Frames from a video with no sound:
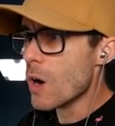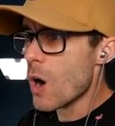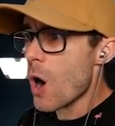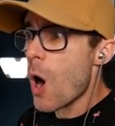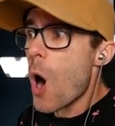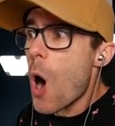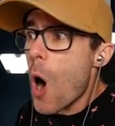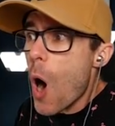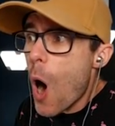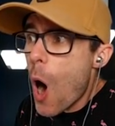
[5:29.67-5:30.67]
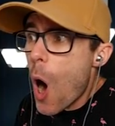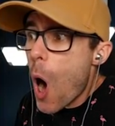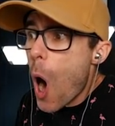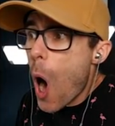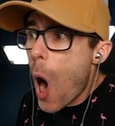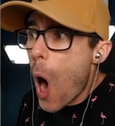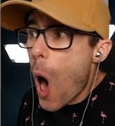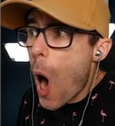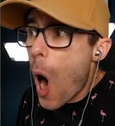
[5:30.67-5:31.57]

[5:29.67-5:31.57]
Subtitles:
(no one is talking)